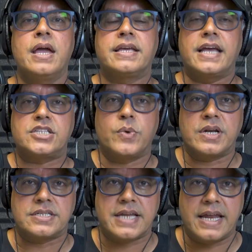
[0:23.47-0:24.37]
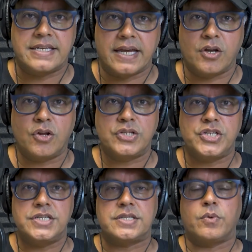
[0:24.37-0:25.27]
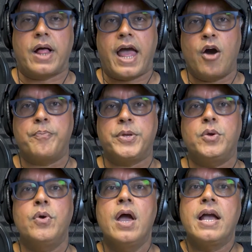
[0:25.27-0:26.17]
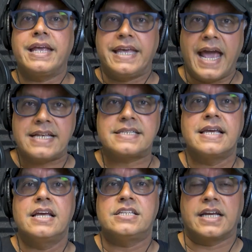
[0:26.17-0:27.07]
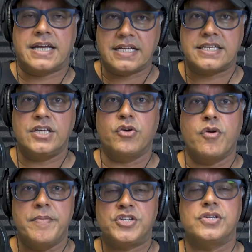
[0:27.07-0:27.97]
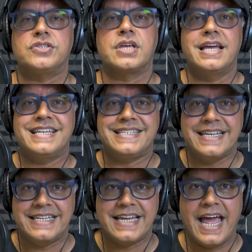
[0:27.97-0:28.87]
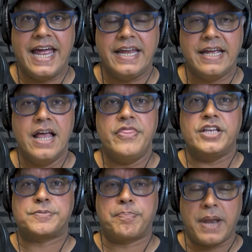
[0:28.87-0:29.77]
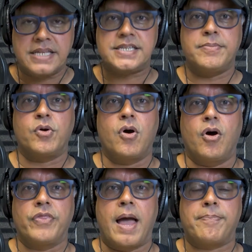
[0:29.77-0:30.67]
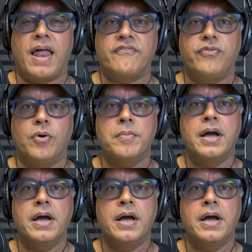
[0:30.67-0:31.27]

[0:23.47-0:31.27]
get to understand technologies that will help you get to cutting your emissions today. There's plenty more on that platform,